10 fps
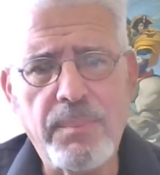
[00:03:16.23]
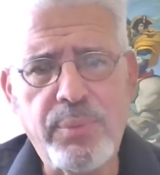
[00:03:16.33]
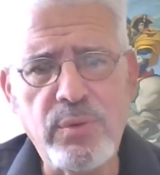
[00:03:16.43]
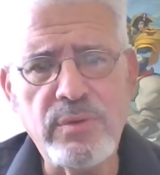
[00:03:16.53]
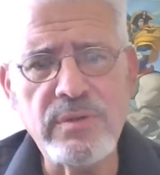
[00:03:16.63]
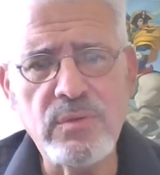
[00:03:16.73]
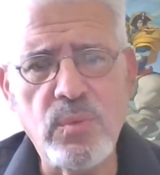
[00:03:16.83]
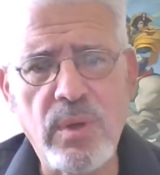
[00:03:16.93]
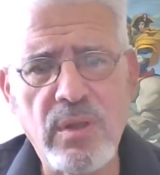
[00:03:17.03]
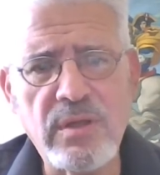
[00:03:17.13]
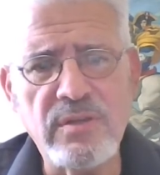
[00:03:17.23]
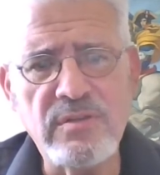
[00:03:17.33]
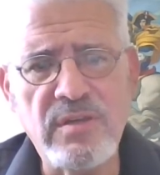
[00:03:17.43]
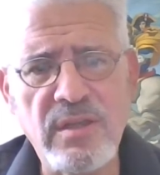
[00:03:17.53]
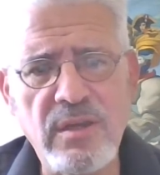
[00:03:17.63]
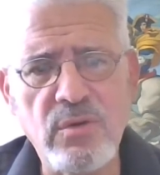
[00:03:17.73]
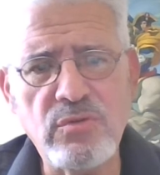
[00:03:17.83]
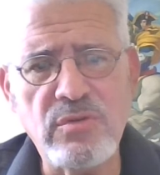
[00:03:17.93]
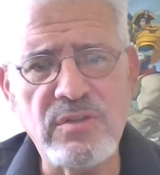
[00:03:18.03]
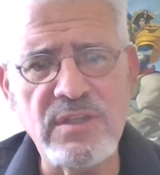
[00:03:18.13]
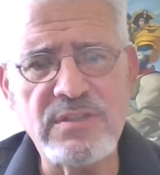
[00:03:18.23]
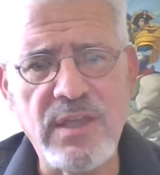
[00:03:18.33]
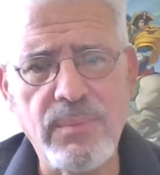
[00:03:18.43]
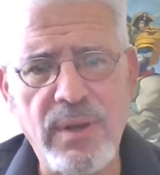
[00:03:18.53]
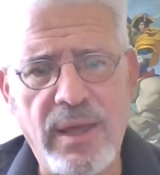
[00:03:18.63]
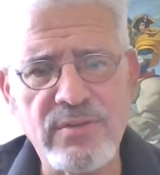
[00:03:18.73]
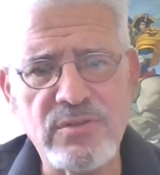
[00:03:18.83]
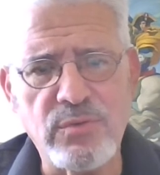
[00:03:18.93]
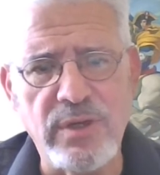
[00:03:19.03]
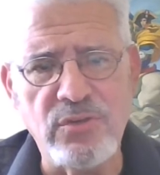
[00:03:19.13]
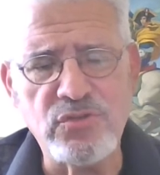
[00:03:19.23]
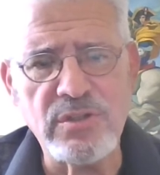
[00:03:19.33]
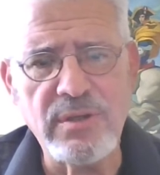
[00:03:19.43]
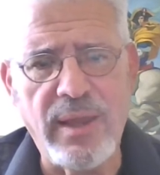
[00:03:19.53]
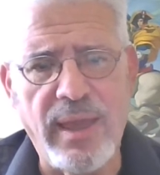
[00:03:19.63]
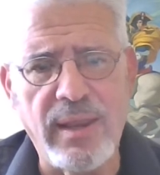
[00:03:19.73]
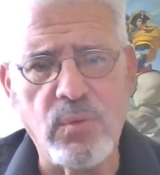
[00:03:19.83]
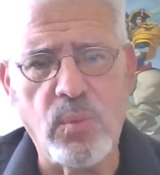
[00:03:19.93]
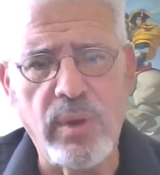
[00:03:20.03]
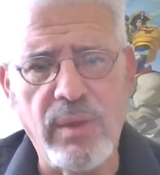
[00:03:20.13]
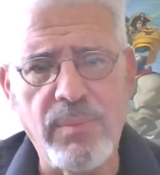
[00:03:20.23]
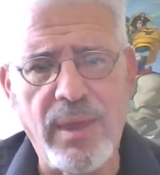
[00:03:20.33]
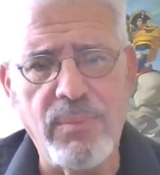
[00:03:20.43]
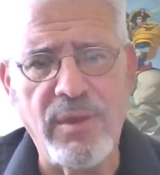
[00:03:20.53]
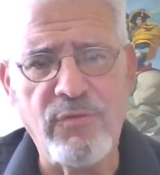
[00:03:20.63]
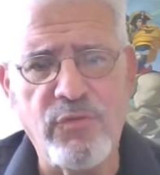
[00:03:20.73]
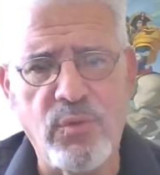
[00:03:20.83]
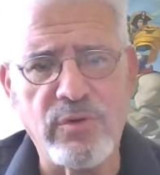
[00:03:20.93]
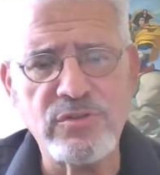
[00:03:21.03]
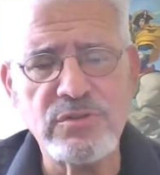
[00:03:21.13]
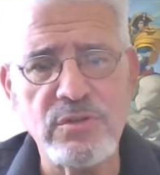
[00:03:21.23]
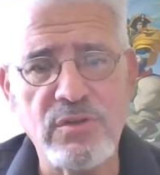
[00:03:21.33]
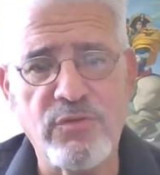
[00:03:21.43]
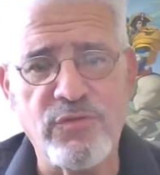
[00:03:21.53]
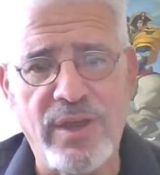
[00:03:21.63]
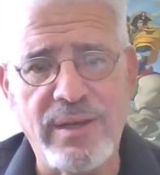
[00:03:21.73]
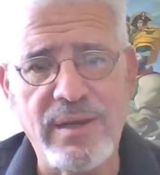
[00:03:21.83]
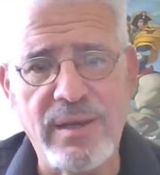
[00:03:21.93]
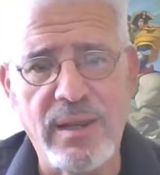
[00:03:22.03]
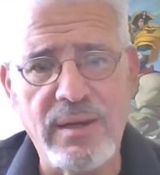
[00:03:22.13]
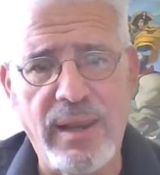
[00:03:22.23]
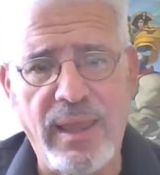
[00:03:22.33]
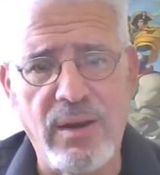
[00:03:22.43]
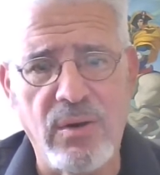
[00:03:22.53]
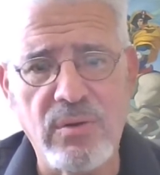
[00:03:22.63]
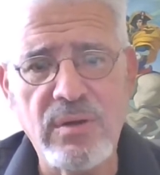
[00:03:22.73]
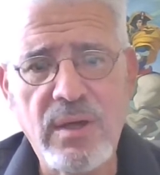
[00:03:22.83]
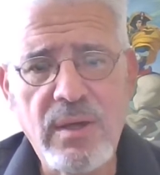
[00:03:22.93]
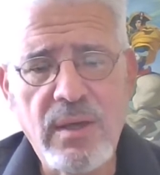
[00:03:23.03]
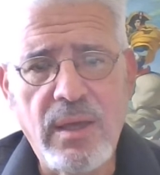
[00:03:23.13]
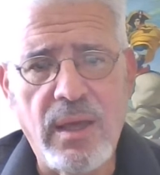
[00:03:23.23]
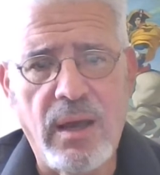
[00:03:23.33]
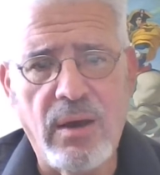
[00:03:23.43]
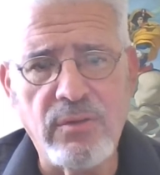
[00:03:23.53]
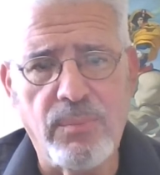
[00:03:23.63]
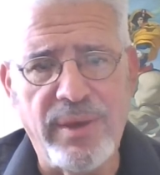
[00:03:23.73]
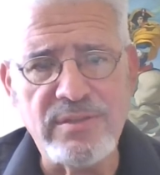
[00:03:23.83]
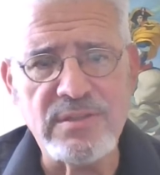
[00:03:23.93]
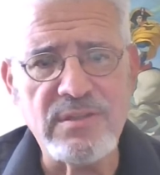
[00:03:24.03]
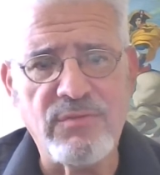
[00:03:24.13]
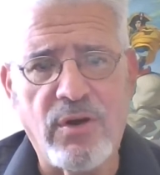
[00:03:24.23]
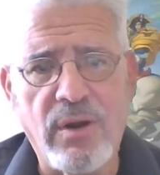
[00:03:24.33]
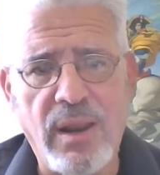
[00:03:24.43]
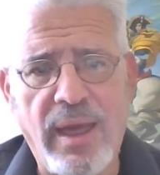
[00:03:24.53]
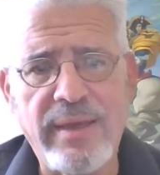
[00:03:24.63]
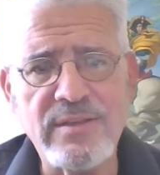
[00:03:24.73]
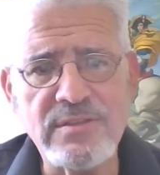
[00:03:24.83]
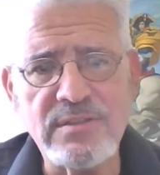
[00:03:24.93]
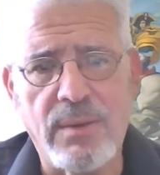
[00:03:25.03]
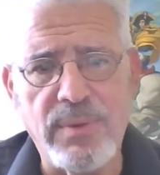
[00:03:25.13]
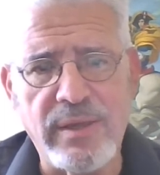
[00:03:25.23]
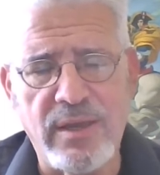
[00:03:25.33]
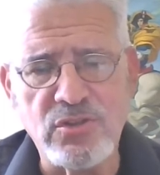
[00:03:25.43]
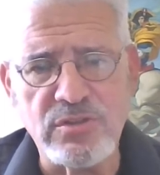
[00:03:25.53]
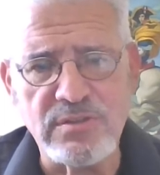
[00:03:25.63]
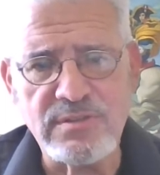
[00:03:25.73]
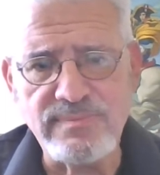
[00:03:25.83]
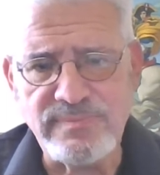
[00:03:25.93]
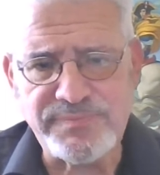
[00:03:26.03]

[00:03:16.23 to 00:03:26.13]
Putin will continue to destabilize the region, and we may be forced to defend NATO on the basis of our alliance obligations.